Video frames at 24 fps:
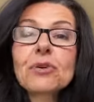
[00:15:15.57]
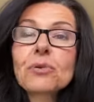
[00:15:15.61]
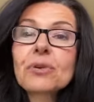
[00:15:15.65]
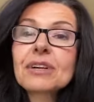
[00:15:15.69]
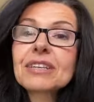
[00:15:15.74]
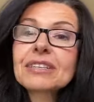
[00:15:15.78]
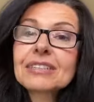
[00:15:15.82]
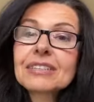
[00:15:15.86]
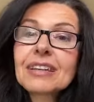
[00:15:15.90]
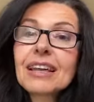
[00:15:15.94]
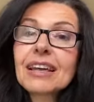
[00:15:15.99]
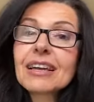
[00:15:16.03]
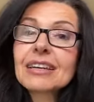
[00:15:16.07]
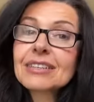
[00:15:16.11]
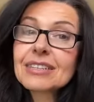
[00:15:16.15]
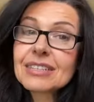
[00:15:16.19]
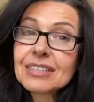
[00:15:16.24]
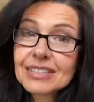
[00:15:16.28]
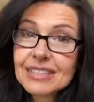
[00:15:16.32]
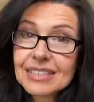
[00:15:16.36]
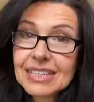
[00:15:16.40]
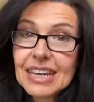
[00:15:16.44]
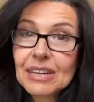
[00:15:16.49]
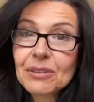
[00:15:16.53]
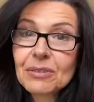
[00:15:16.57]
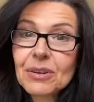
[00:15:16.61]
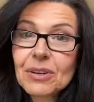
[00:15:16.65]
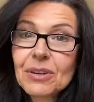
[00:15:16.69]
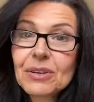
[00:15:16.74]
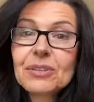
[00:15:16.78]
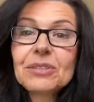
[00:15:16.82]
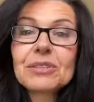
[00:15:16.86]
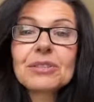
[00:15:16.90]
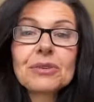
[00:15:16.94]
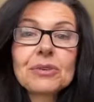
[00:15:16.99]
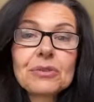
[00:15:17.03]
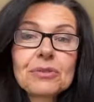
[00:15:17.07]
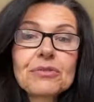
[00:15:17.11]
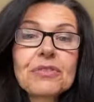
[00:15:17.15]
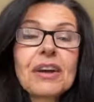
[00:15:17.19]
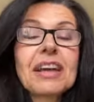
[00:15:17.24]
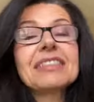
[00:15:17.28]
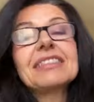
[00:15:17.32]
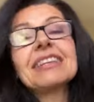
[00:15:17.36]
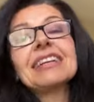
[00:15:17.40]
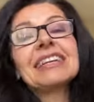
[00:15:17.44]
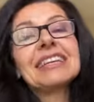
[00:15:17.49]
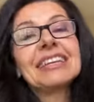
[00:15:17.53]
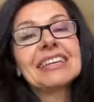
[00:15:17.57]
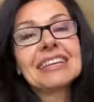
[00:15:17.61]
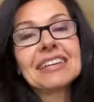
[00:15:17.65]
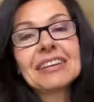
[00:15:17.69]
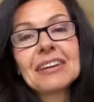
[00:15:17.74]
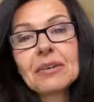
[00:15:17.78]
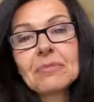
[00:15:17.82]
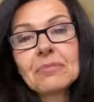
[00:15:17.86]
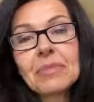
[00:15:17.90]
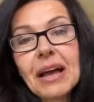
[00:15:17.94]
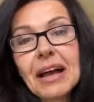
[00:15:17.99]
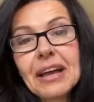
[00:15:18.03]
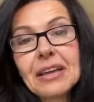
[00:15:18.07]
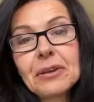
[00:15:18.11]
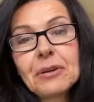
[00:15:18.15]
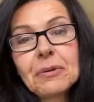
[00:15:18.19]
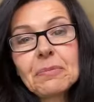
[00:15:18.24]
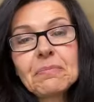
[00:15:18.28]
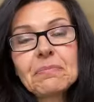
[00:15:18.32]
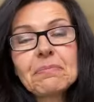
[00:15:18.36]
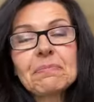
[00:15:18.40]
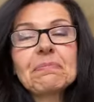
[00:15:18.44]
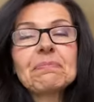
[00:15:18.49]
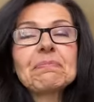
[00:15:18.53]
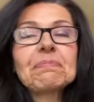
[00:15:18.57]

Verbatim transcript: forward slash download. You'll find the link in our bio